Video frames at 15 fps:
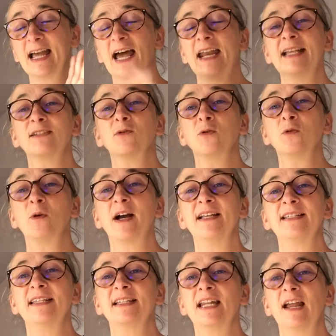and as
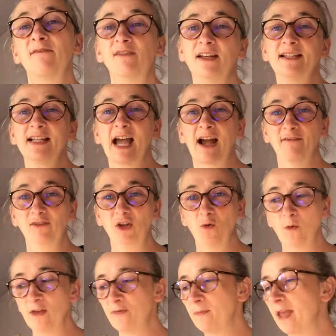always, it's lovely to have you
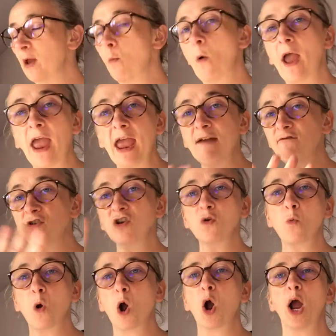with me wherever
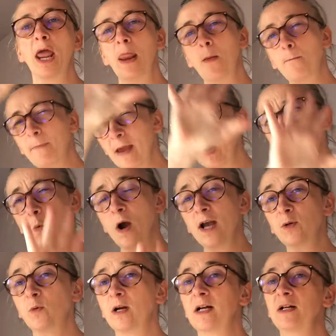you are in the big
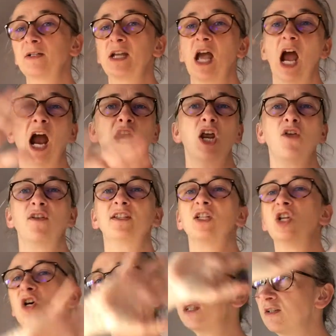wide world. I know there's
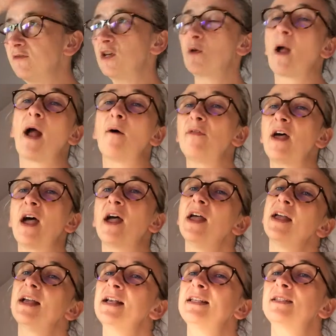lots of you out there
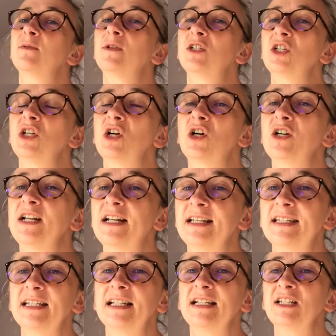switching on and
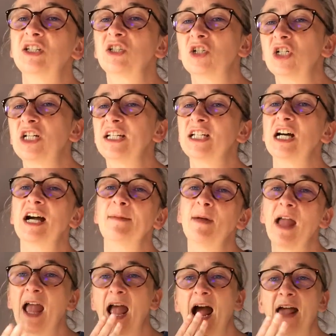listening to Story Time.
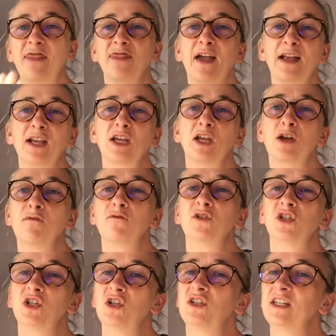I thank you for
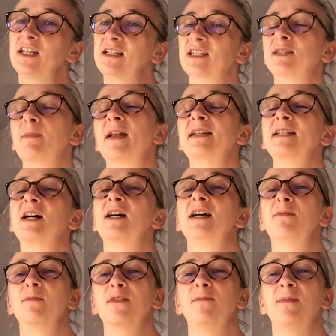choosing to spend
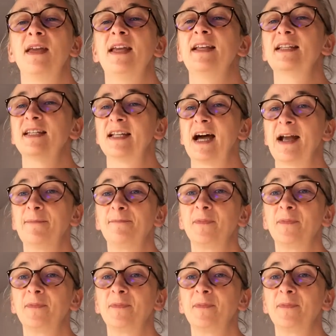time with me today.